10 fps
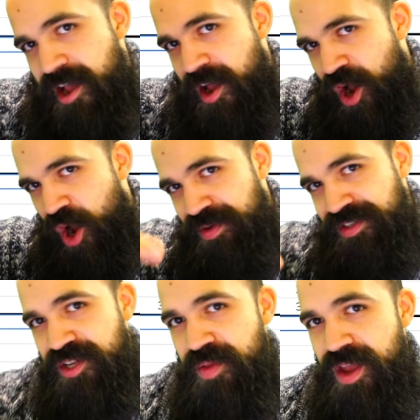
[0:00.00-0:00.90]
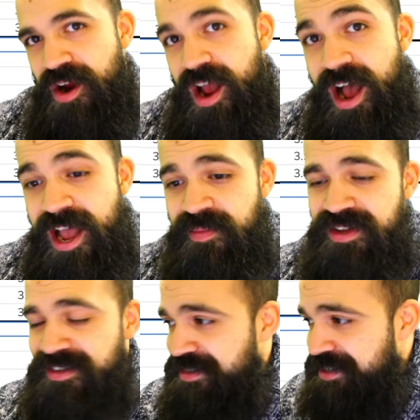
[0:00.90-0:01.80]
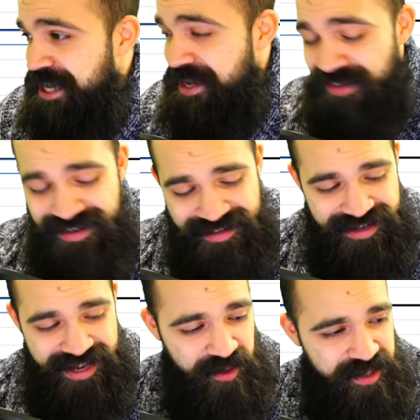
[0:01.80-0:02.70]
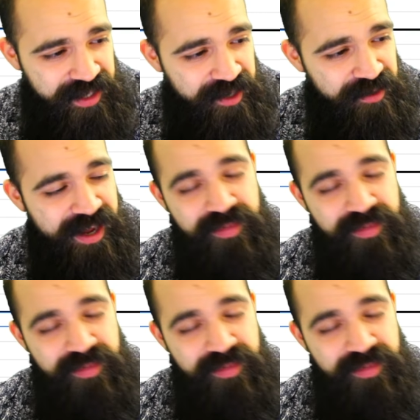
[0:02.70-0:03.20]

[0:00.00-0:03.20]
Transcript: Hope to see you there. I'm Stephen, the calculator guy.